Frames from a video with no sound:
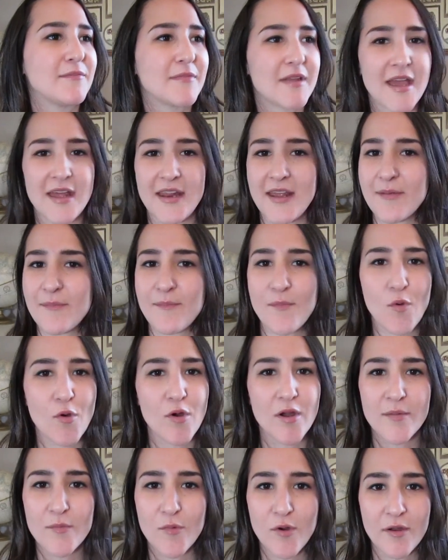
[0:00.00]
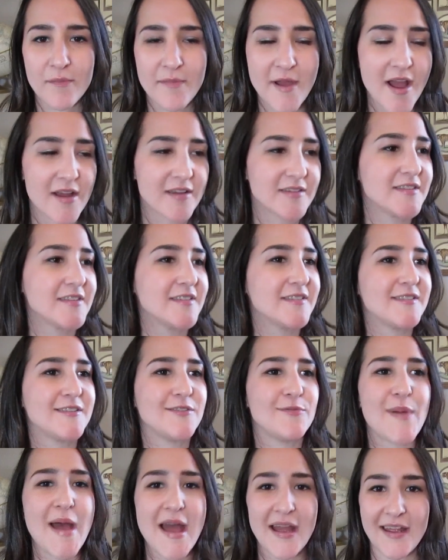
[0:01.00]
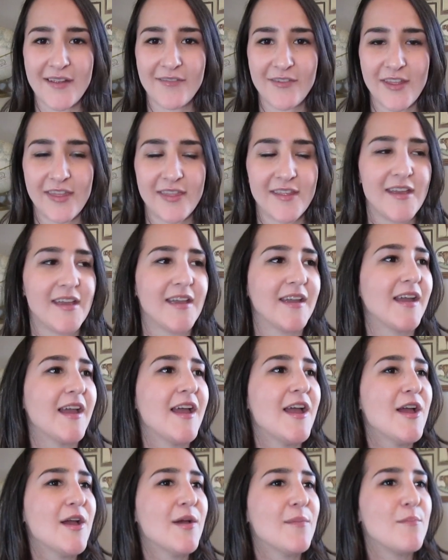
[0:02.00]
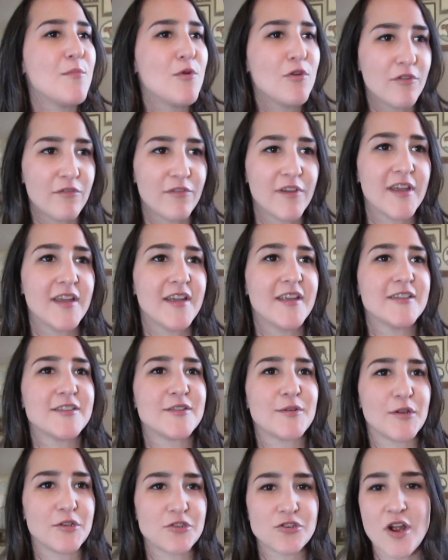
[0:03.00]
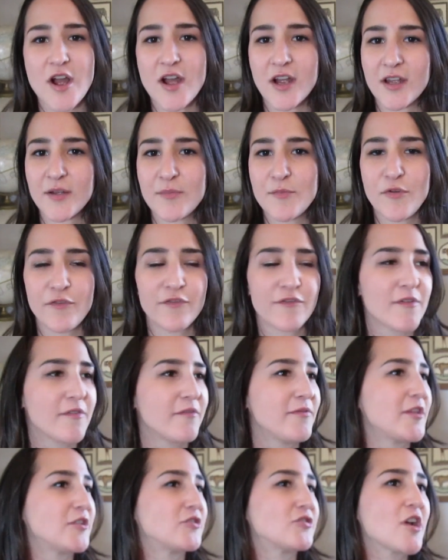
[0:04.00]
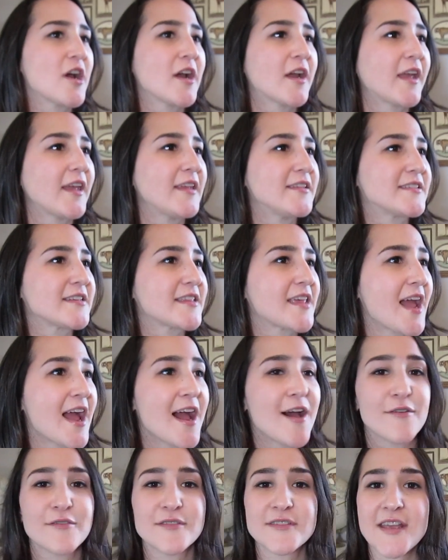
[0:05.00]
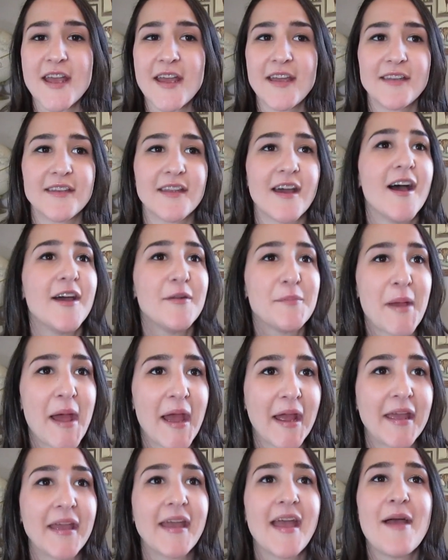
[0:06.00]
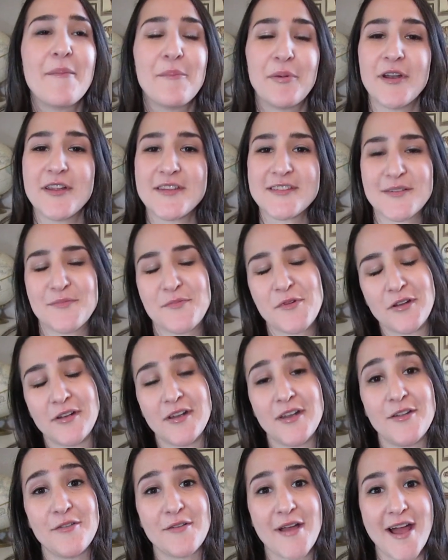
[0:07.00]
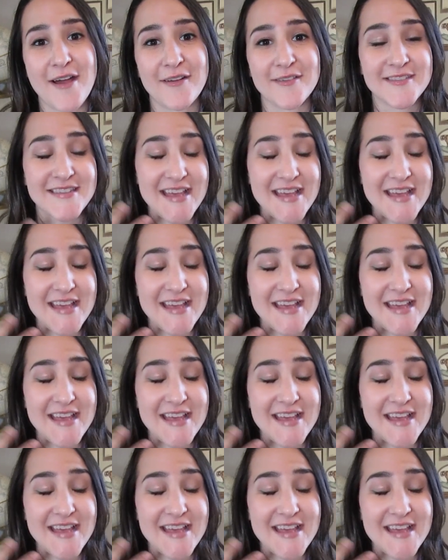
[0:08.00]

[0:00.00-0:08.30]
getting more and more boxes to pack everything, move it into a truck, move from the truck into the house, and unpack it and put it somewhere in a new house.